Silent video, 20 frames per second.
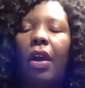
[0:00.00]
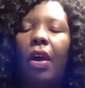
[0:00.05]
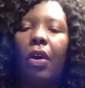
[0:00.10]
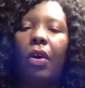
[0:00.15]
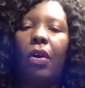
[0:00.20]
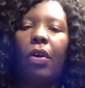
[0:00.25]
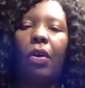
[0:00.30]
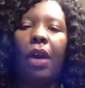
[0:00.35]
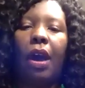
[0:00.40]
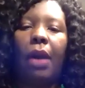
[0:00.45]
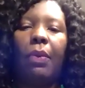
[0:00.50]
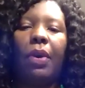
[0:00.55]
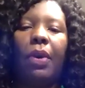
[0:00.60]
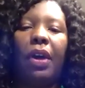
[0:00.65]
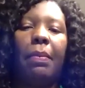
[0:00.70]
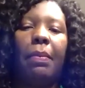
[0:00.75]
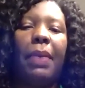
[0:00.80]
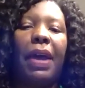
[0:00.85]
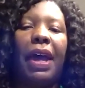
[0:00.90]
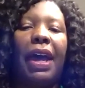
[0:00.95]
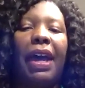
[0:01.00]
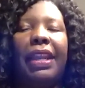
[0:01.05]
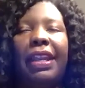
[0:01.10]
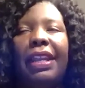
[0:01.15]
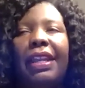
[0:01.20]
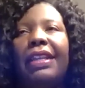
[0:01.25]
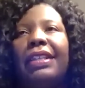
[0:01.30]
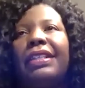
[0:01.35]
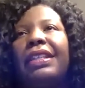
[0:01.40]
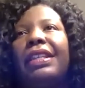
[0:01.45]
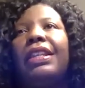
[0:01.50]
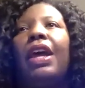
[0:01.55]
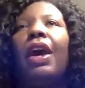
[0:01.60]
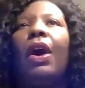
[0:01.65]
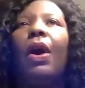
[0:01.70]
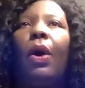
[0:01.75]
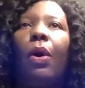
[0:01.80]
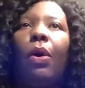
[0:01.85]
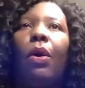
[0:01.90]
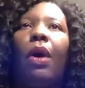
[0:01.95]
Oh, I want to buy this.
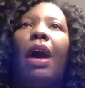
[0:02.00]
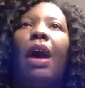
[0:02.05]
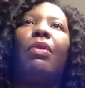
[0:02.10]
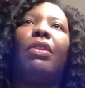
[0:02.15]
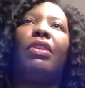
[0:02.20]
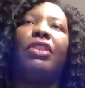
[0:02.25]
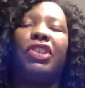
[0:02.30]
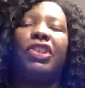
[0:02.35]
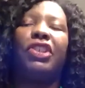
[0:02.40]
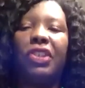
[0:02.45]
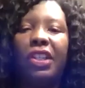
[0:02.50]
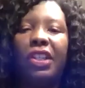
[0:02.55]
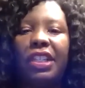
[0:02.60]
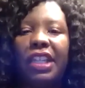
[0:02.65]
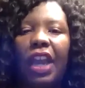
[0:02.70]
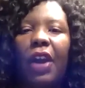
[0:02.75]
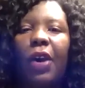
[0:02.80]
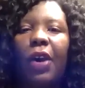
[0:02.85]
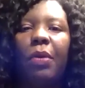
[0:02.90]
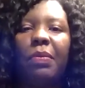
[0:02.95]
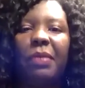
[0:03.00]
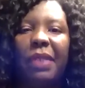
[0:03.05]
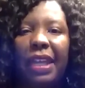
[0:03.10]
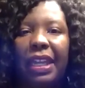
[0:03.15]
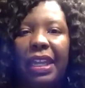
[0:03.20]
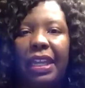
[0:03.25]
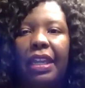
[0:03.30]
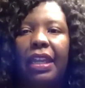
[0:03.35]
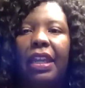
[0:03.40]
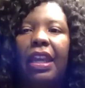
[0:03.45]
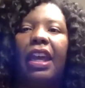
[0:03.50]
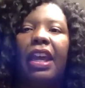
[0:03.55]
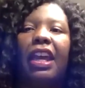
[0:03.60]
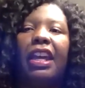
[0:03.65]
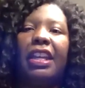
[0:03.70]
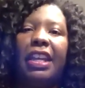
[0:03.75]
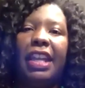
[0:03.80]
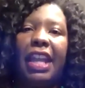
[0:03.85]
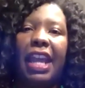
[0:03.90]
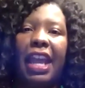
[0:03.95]
No, I want you to tell me
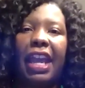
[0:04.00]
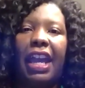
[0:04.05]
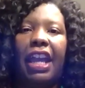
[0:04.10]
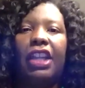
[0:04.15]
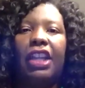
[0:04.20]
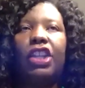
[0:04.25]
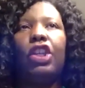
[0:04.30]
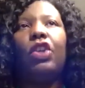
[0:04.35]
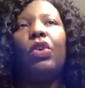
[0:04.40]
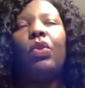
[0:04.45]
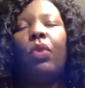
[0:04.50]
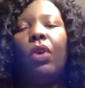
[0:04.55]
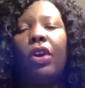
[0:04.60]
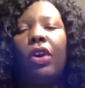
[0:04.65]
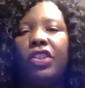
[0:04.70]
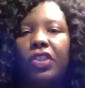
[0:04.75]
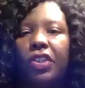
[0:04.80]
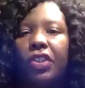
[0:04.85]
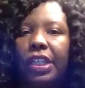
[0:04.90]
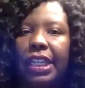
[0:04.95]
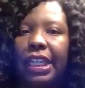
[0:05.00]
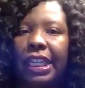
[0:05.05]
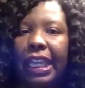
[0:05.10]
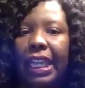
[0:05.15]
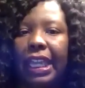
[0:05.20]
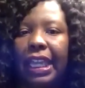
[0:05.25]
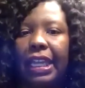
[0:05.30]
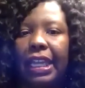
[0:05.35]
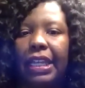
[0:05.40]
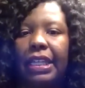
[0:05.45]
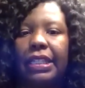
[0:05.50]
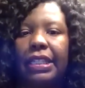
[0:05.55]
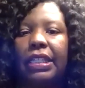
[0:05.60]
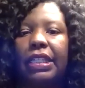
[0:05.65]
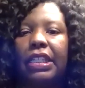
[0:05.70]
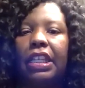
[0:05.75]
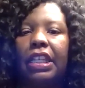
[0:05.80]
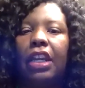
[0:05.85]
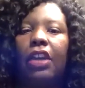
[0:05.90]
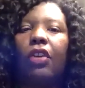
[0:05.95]
that you want your kids
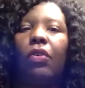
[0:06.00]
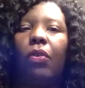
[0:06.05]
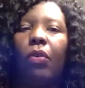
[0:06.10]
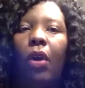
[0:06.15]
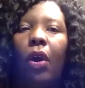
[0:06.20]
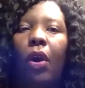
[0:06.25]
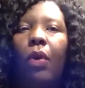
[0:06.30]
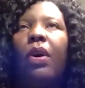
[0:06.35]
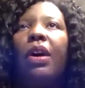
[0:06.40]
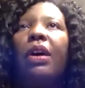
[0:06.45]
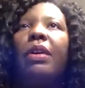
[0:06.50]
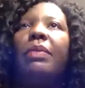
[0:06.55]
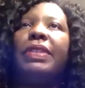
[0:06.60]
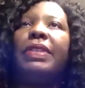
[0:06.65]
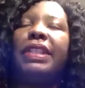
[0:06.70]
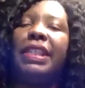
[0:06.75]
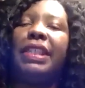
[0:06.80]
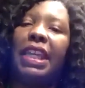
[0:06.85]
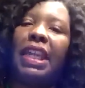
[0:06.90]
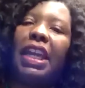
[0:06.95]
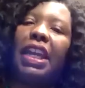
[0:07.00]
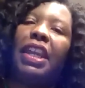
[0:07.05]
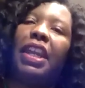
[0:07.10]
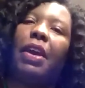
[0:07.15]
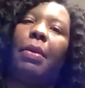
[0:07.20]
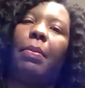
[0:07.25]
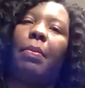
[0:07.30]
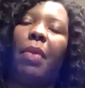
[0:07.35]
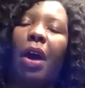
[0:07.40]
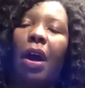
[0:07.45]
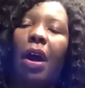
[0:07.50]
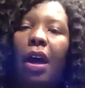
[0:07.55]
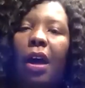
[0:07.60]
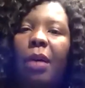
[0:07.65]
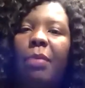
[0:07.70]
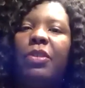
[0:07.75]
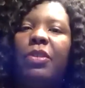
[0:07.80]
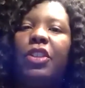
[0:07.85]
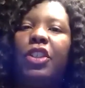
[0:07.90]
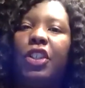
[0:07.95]
to grow up seeing their
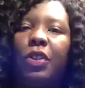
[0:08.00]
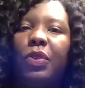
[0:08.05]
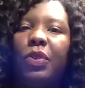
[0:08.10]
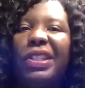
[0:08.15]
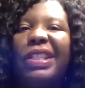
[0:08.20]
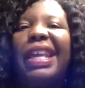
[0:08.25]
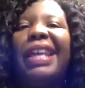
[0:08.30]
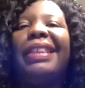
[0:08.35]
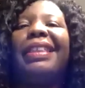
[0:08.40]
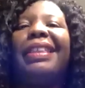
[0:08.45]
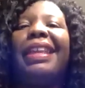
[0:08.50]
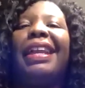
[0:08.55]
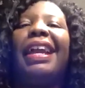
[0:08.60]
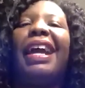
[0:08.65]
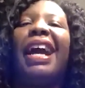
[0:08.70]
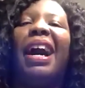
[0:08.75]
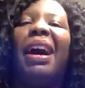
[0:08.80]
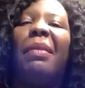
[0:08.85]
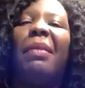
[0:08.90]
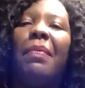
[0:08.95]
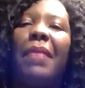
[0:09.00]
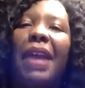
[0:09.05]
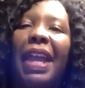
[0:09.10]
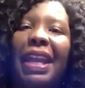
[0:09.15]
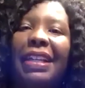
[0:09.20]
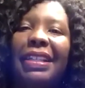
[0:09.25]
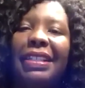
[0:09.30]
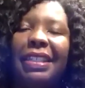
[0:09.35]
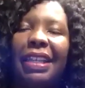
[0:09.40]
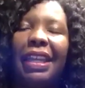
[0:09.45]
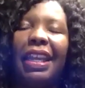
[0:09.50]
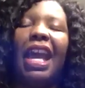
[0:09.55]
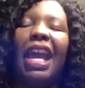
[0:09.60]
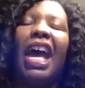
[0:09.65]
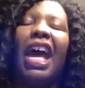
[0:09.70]
mom do something amazing.